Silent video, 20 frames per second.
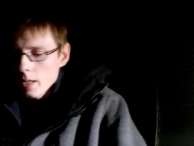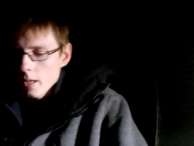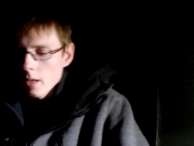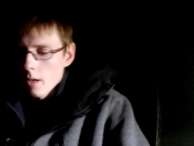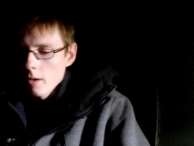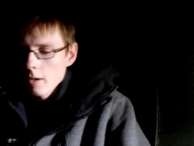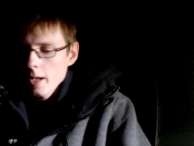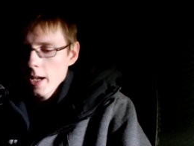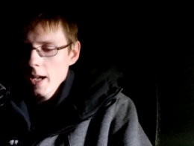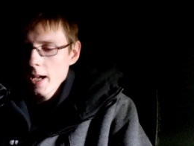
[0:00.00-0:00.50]

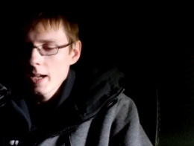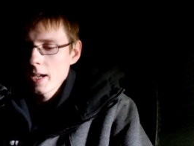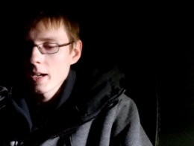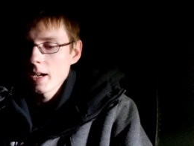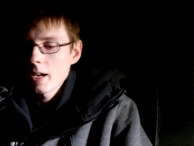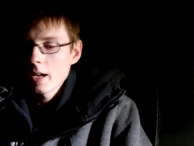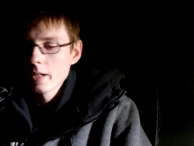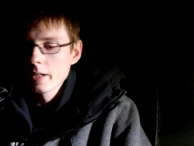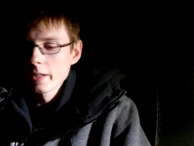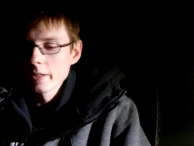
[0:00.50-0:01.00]
Okay,
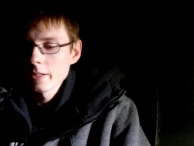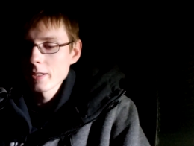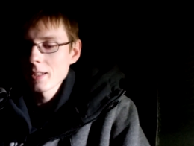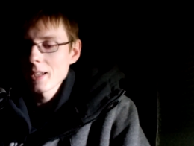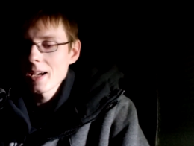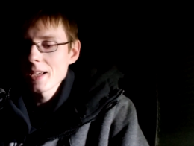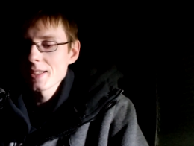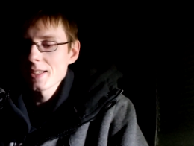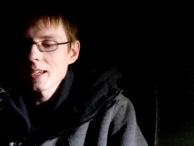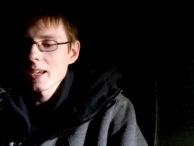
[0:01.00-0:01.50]
another
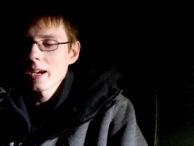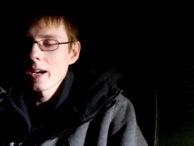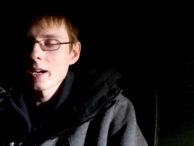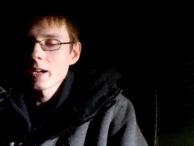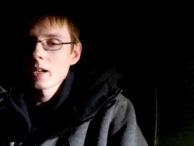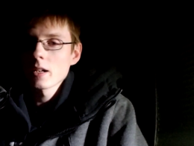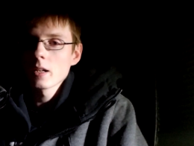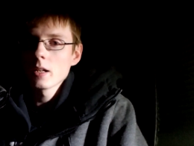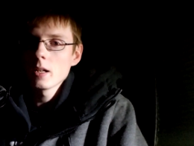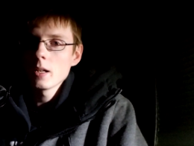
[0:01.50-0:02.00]
classic
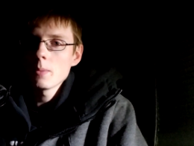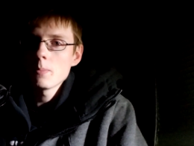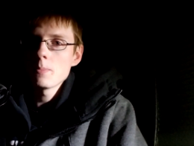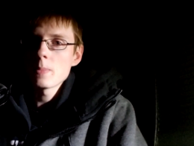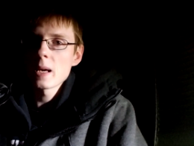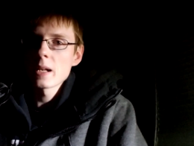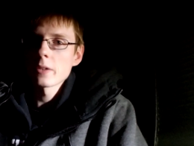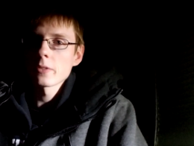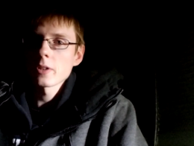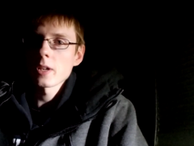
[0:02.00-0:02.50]
here,
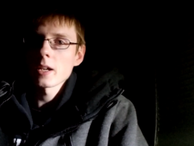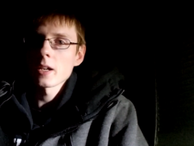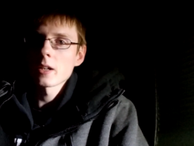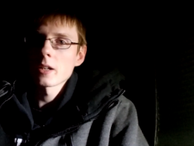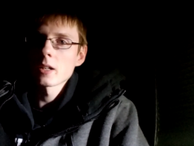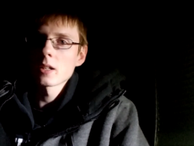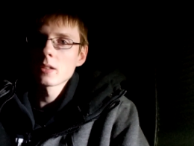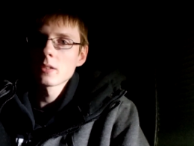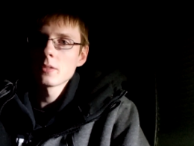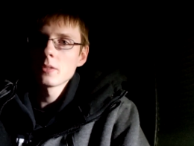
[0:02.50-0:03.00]
Metal
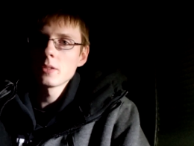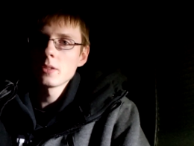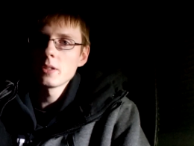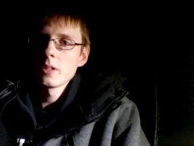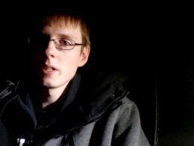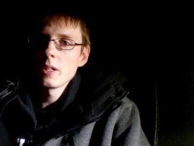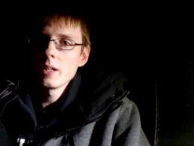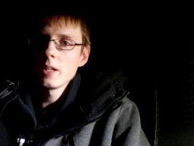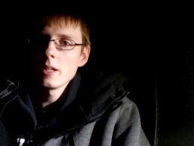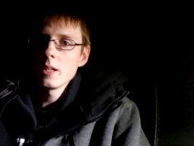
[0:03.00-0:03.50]
Gear.
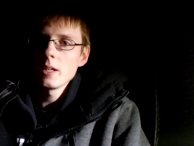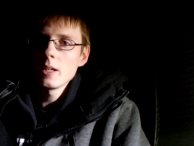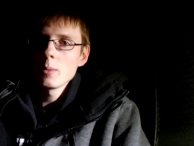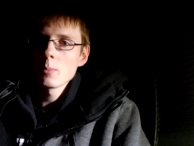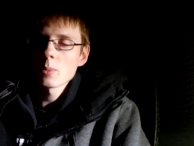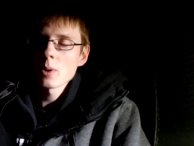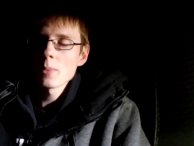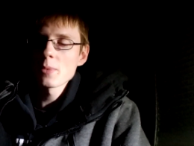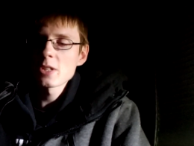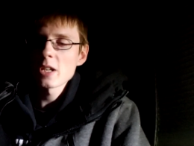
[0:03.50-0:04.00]

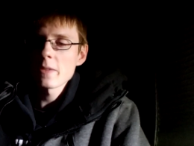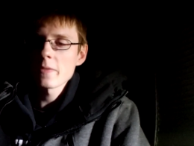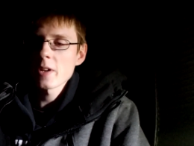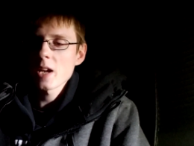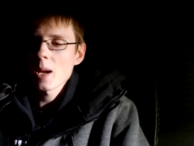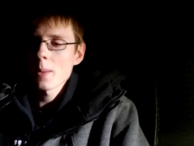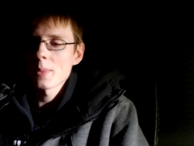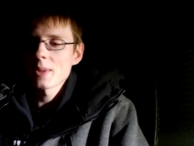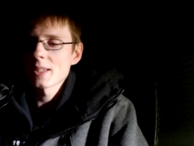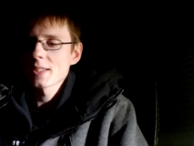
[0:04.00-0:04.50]
Pretty much every
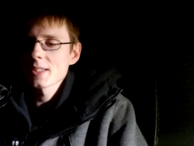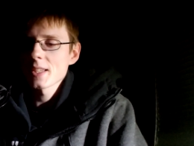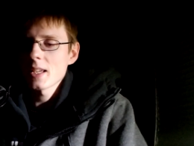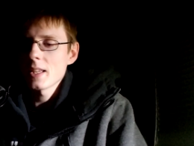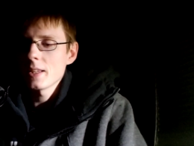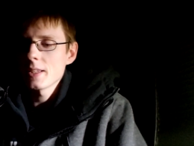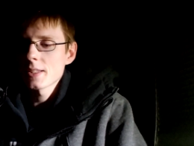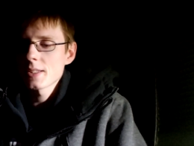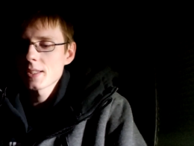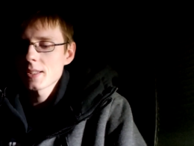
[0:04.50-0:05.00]
game in this,
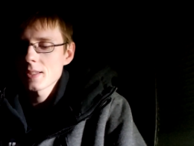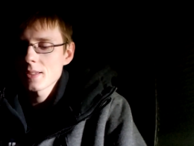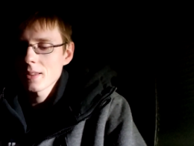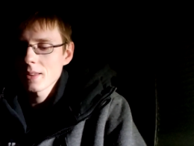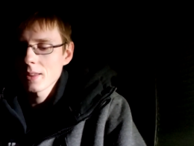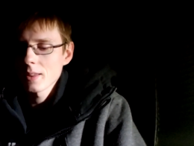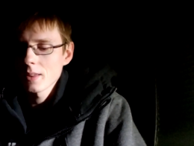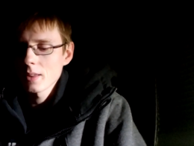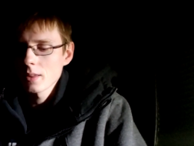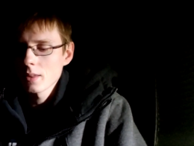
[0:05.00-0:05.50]
in this
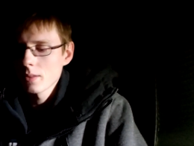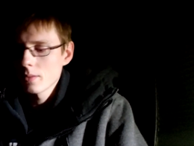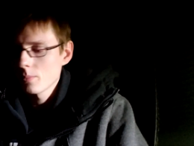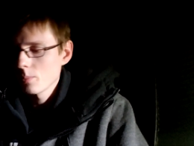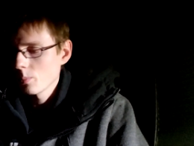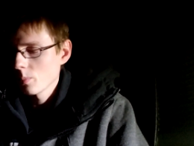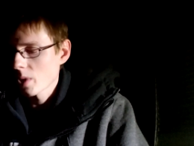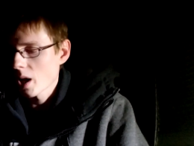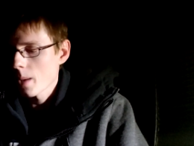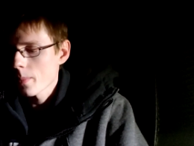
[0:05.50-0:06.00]

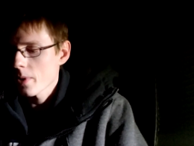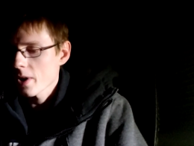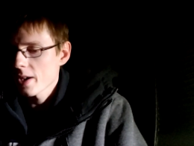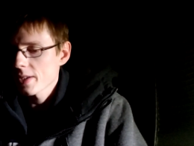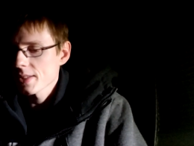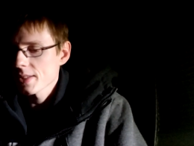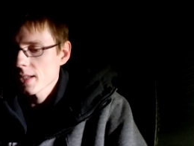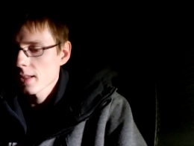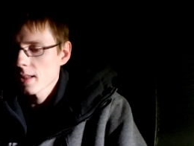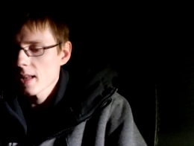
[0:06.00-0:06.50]
library
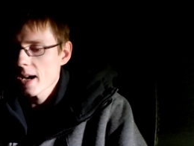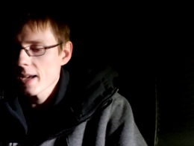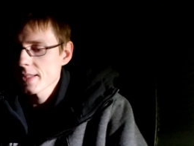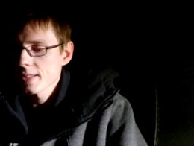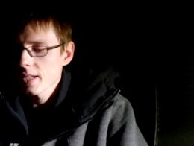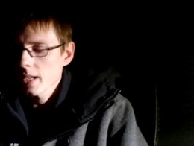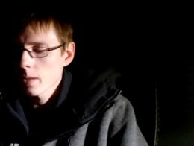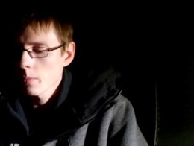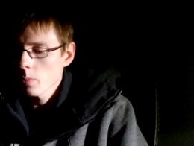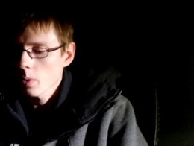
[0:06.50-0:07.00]
is a
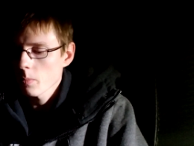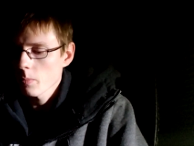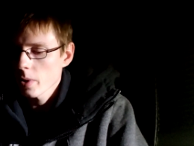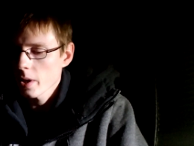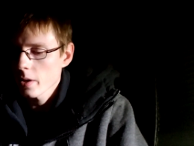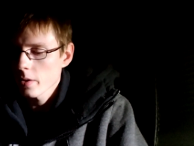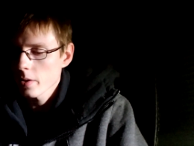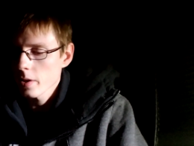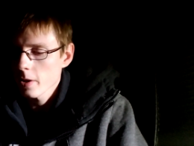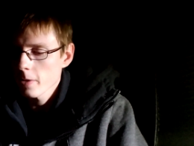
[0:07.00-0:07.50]
classic in one way
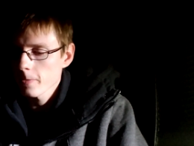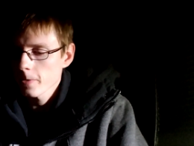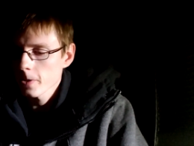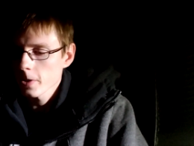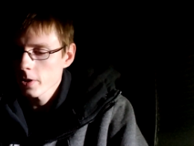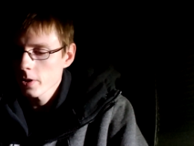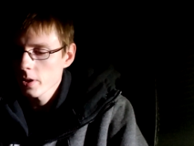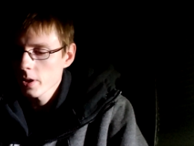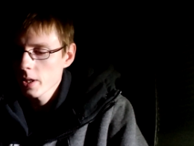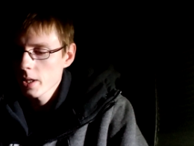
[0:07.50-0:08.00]
or
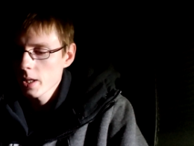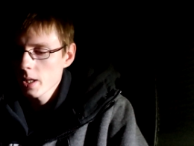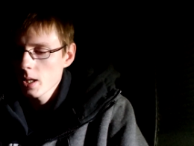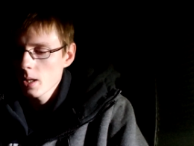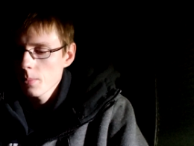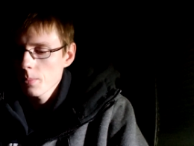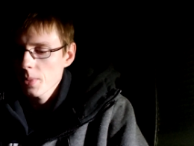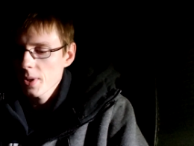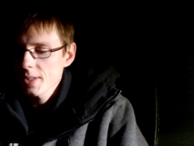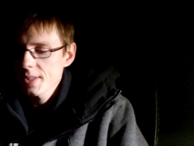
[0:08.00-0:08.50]
another.
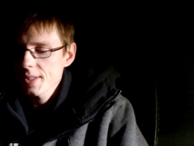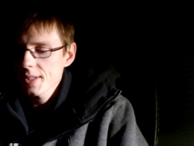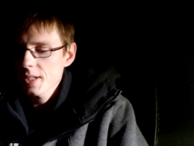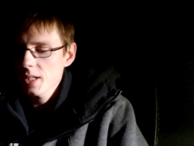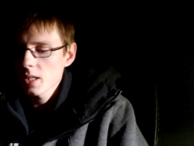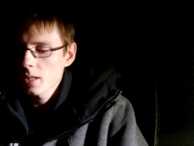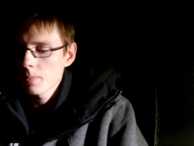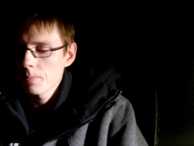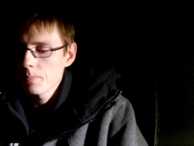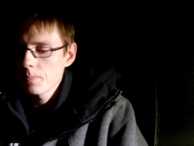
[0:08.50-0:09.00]
But
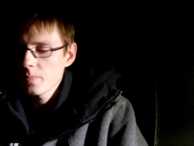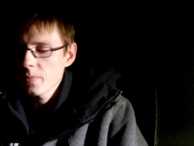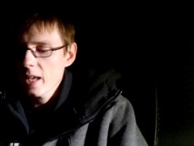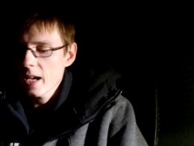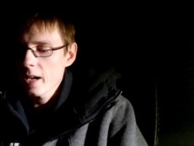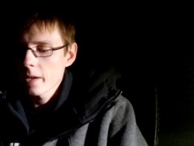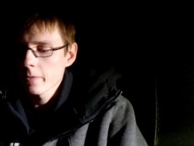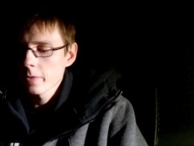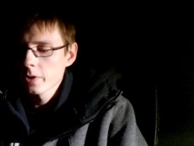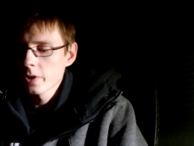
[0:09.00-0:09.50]
uh,
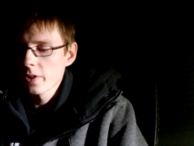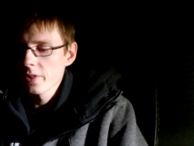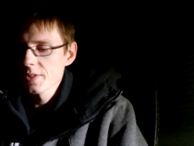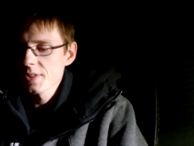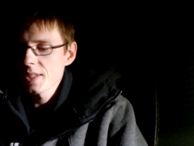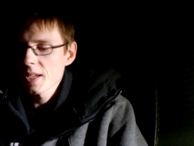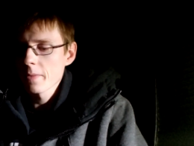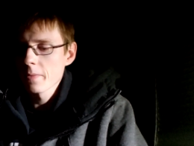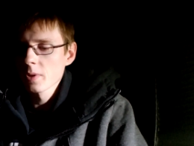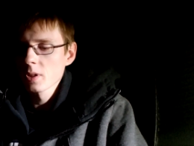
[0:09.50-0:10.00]
yeah, everyone
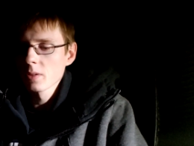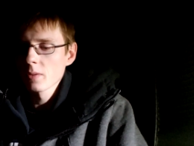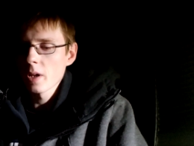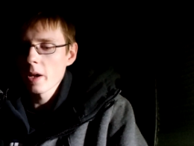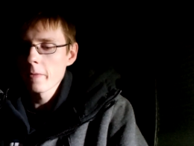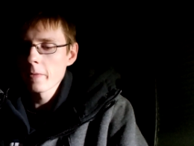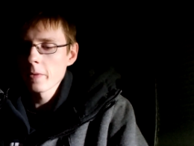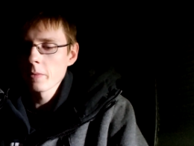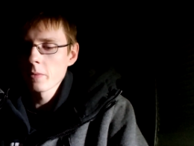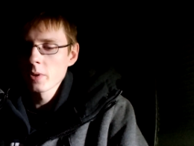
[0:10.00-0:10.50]
knows everyone
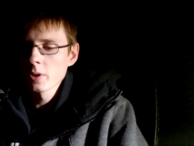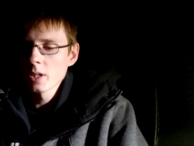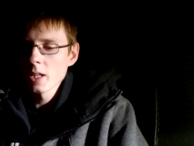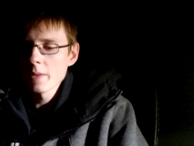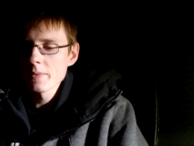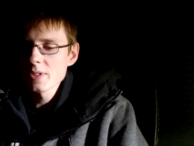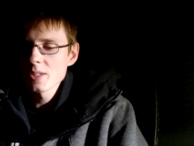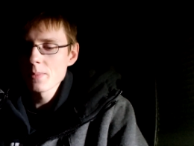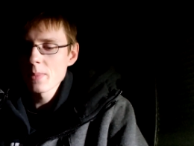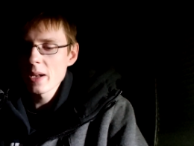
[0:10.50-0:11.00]
everyone
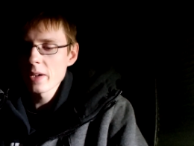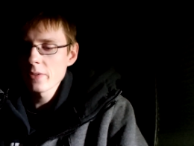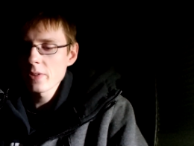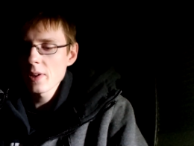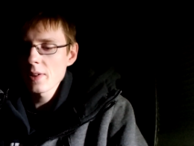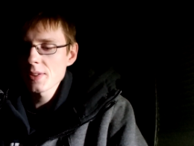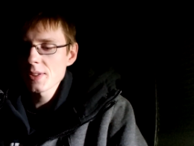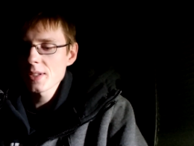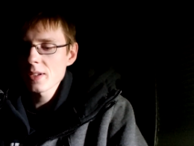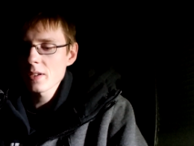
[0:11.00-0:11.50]
loves the Metal
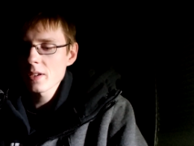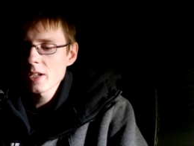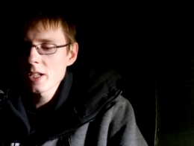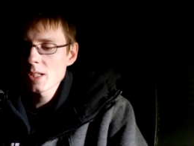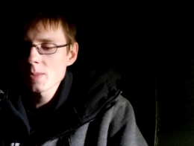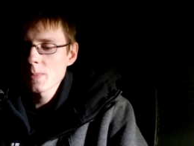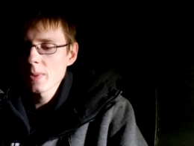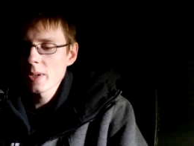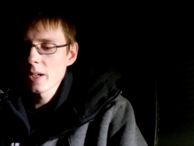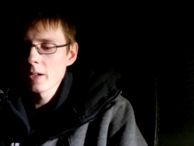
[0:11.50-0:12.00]
Gear
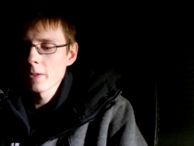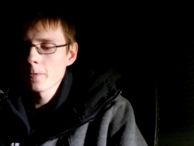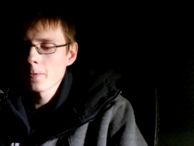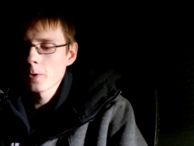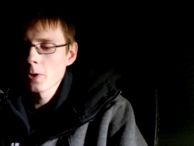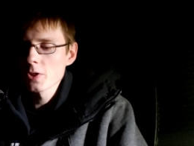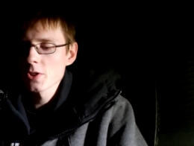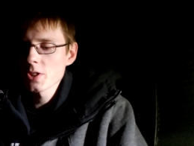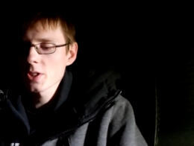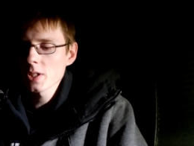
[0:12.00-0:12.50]
series, but
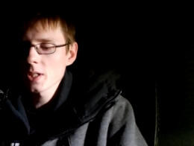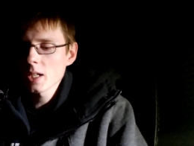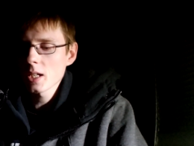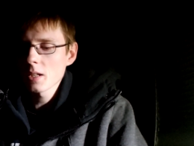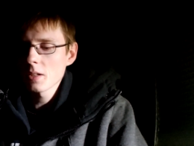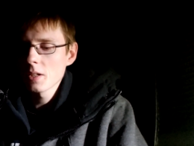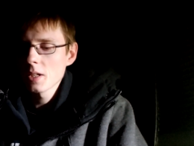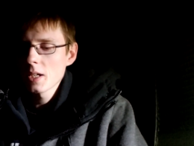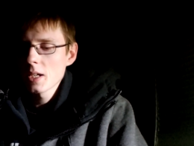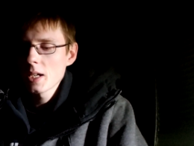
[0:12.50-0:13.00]
unfortunately,